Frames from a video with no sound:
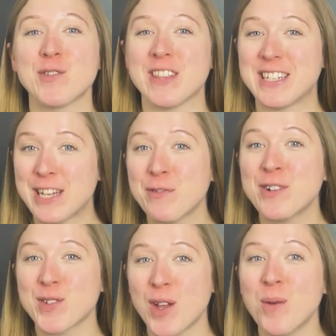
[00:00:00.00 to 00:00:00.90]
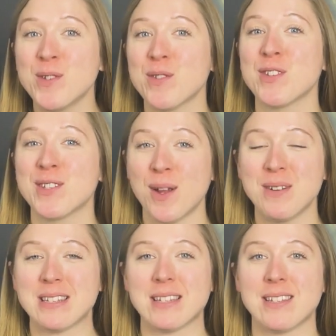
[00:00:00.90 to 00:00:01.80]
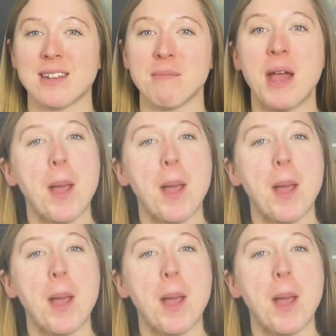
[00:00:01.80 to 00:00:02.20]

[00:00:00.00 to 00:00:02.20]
for the different zones of the solar system,